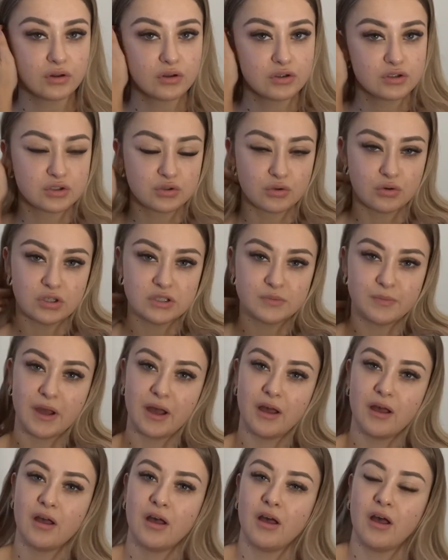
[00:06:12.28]
stores,
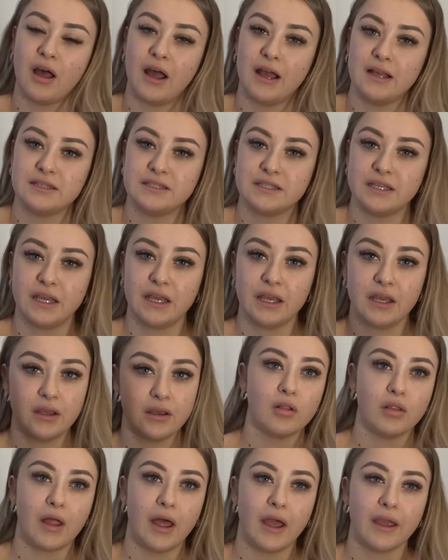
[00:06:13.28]
but I
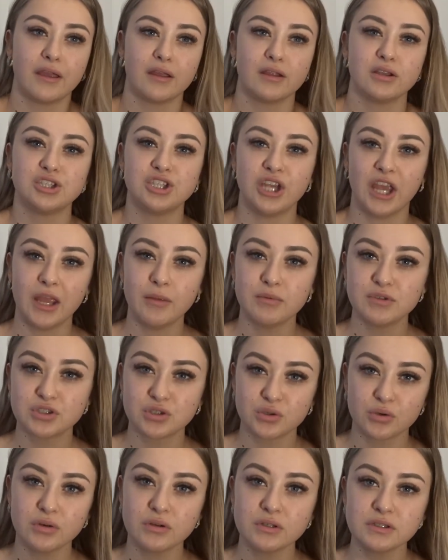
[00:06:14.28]
see like cheap
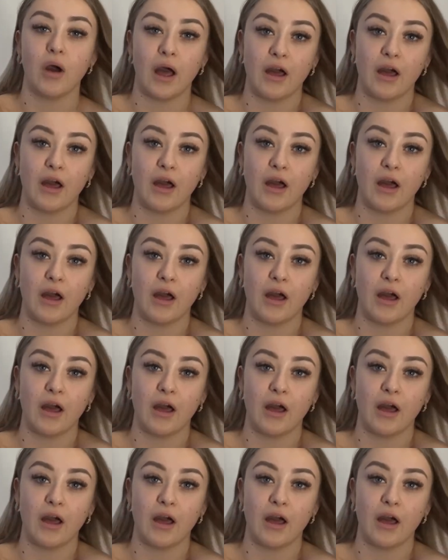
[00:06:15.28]
stores.